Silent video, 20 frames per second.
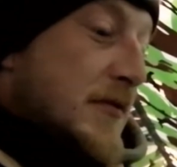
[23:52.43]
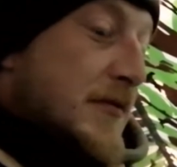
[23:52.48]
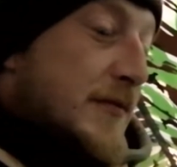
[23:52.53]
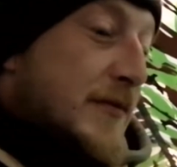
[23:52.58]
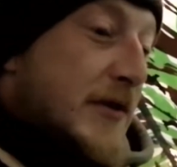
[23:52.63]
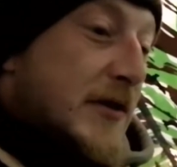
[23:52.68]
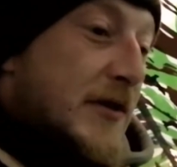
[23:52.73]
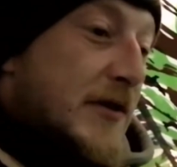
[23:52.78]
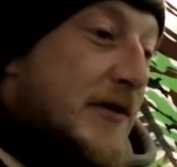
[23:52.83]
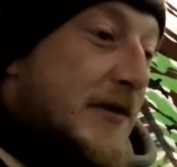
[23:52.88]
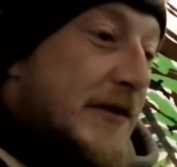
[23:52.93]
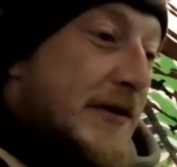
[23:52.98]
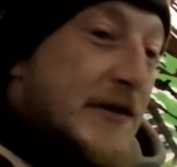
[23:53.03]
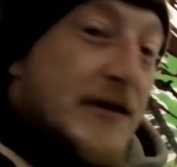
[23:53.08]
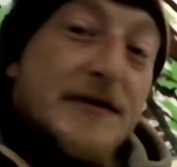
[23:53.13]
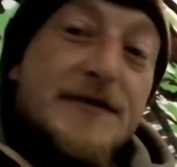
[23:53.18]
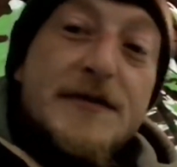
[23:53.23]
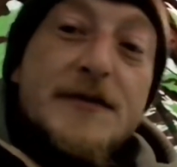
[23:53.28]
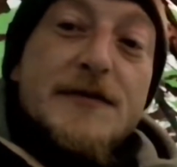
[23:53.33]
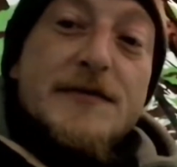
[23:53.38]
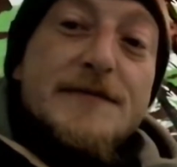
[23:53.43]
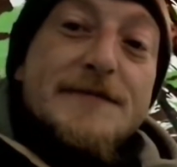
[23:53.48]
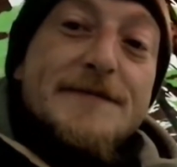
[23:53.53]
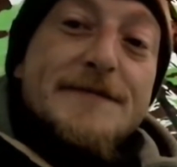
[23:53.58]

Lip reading: But he never.